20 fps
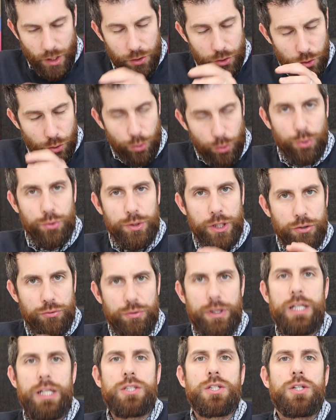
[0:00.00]
the only
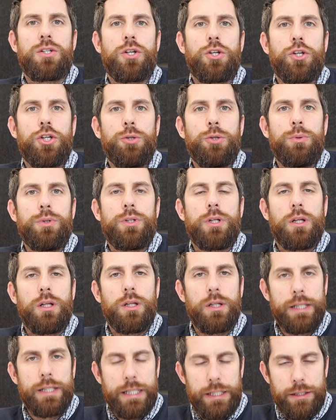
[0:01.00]
reason you would
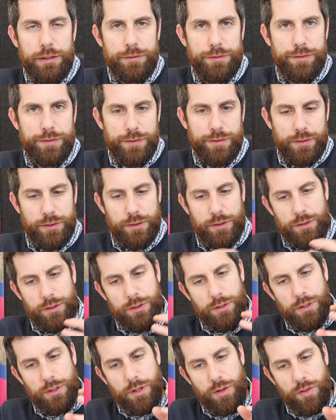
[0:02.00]
leave
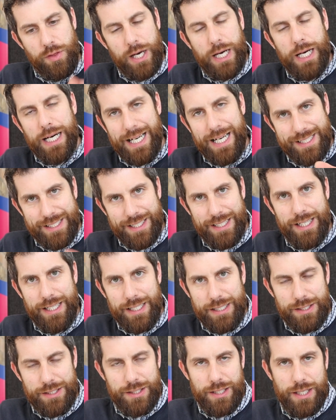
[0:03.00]
that as it
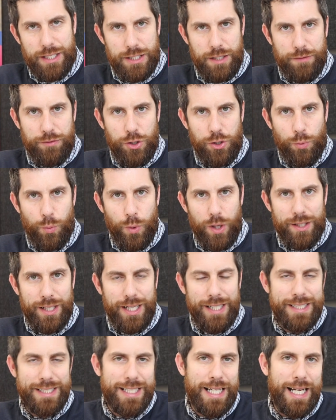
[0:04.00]
is if you weren't
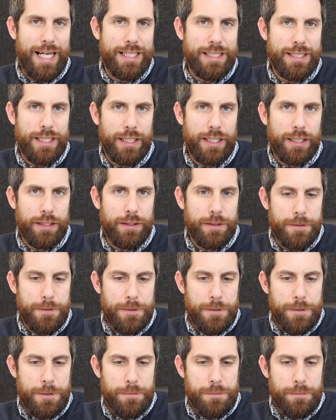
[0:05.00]
intending,
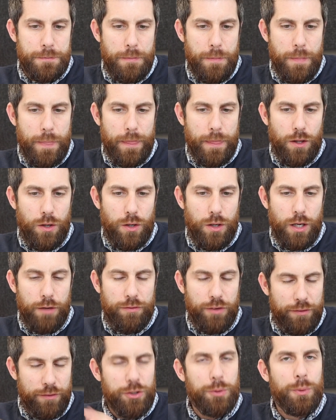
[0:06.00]

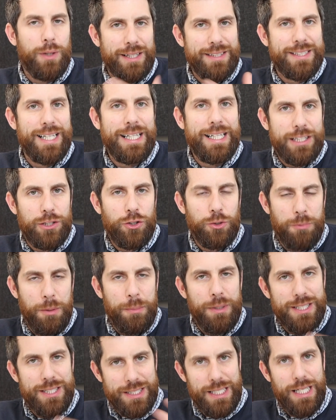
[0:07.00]
if you were intending on
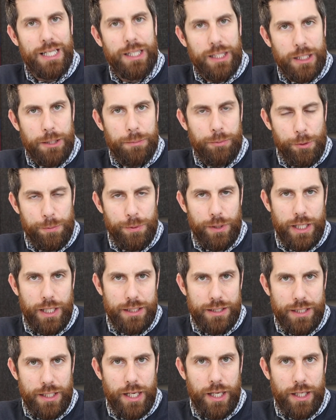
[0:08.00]
maybe selling the property
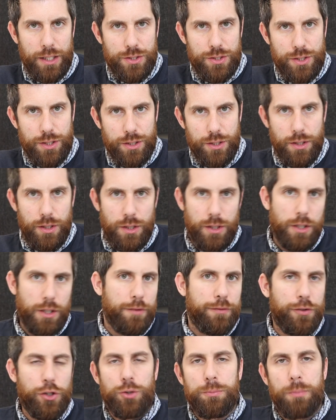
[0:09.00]
in the next
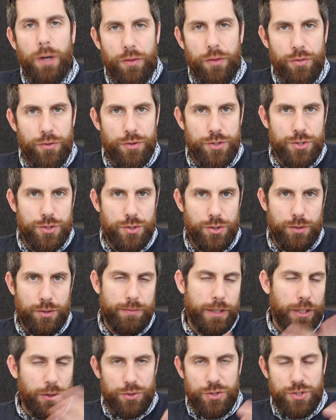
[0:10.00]
few months, or,
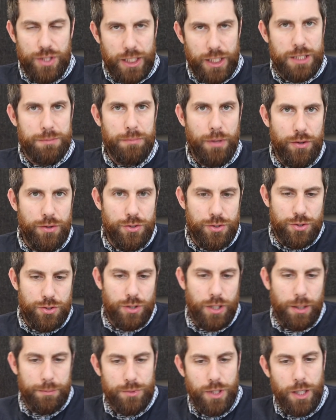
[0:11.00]
you know, 6 months,
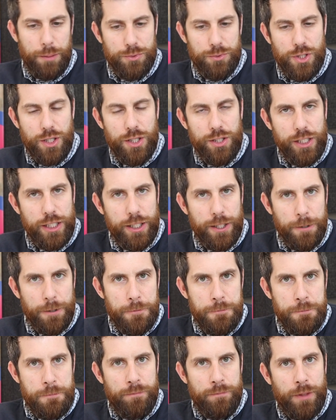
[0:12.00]
up to a year.
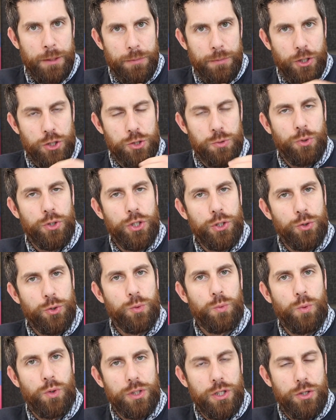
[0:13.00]
Because what you
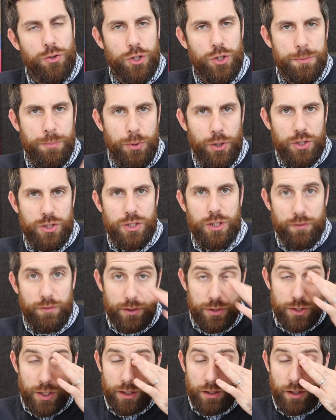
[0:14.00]
don't want to do is put yourself
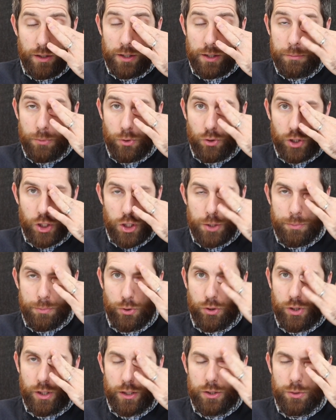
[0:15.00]
into another mortgage
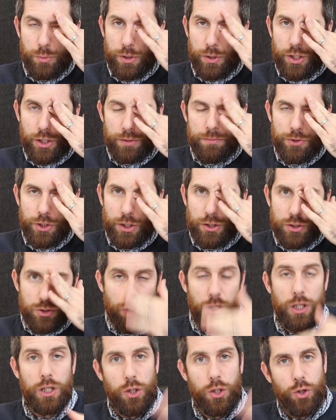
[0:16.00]
product where you're
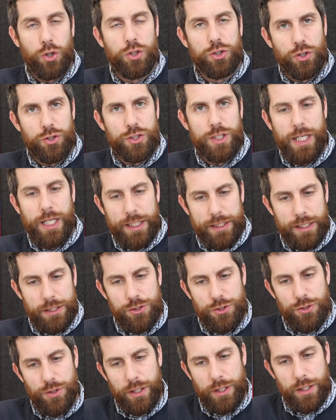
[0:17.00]
sort of locked or tied
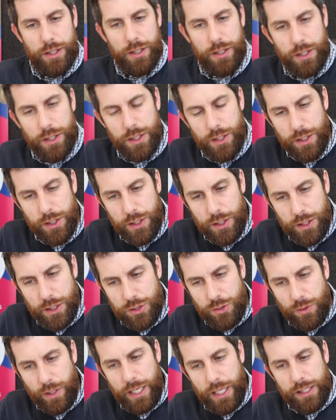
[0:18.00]
into it.
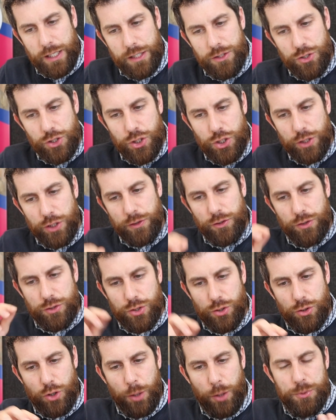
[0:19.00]
So Erin,
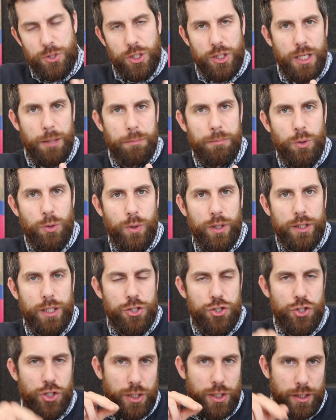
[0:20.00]
so option number one
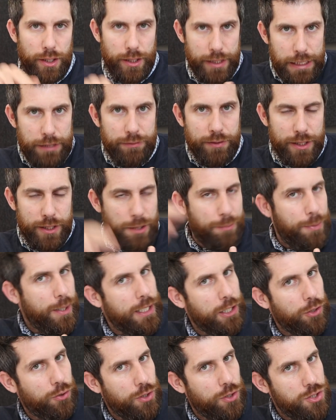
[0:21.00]
is you can leave it
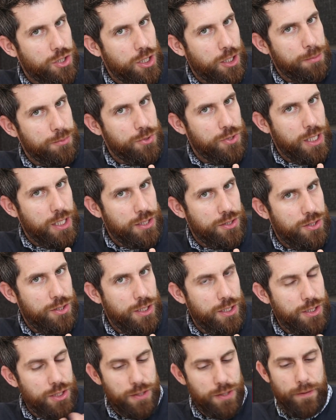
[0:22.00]
depending on the
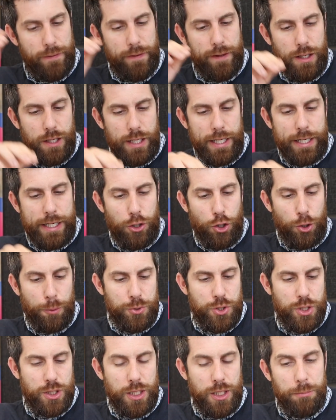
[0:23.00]
circumstances.
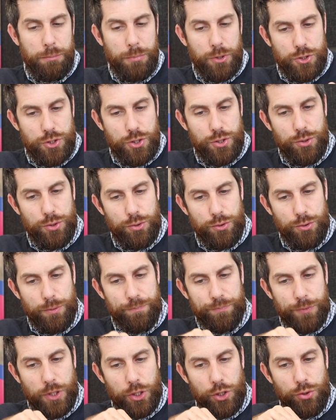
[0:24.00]
Option number two,
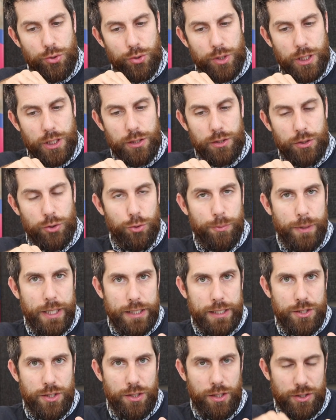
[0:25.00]
you can go
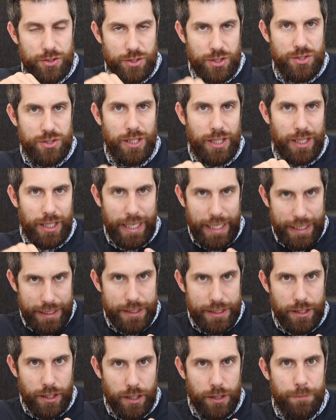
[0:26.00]
back to your existing
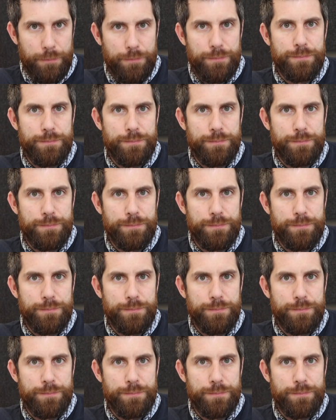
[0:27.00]
lender